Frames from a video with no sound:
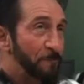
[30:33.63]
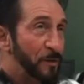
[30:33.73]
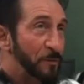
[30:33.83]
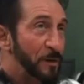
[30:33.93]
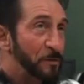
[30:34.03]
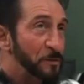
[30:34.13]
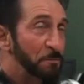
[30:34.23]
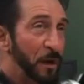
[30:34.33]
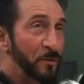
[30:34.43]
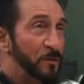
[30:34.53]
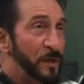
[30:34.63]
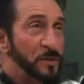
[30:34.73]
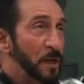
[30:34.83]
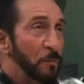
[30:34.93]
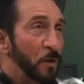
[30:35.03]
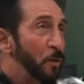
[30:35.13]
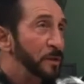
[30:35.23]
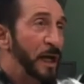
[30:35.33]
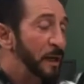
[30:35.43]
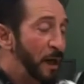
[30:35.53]
it was below their knees, and I'm cool
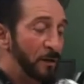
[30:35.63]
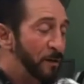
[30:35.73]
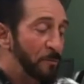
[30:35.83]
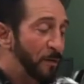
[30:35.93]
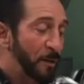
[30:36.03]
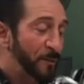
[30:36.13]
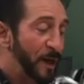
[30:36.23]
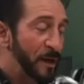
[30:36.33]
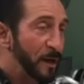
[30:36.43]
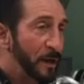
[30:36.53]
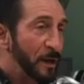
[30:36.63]
with that. I don't have any problem with that.